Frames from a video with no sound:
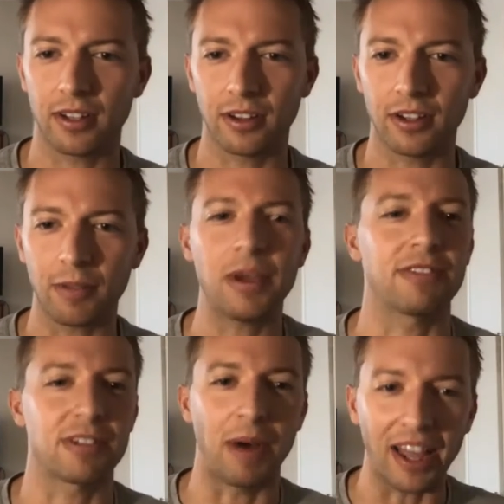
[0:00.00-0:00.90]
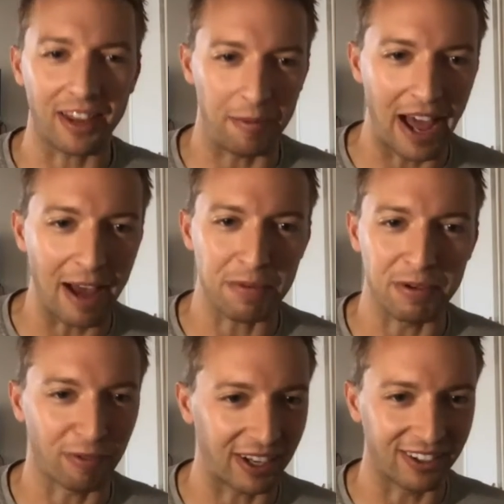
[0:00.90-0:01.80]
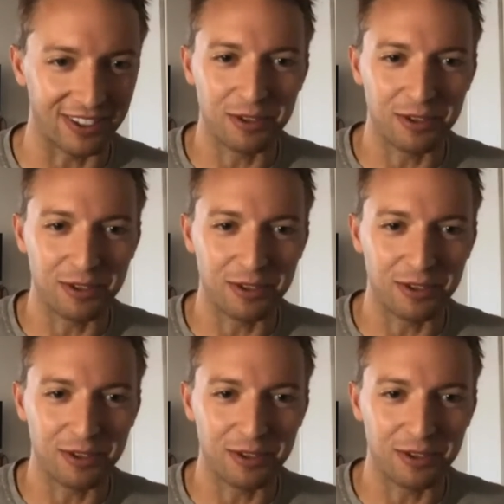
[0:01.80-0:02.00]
Look at me. I'm smiling. I'm happy, Frankel.